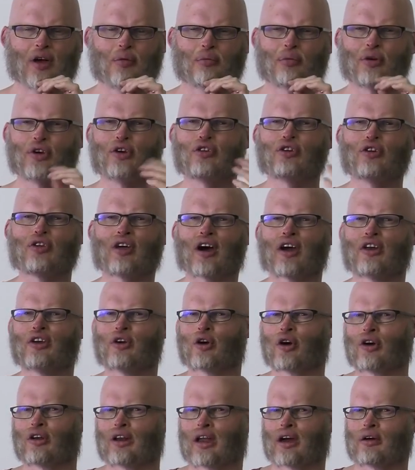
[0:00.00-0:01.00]
But you do that in
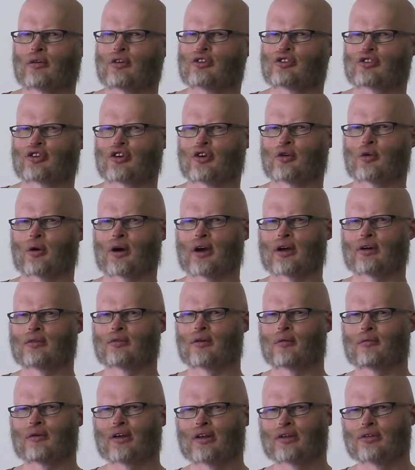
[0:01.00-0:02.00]
your own language too, right?
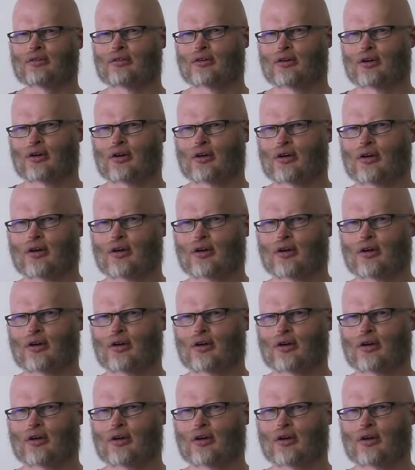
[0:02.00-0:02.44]
I mean,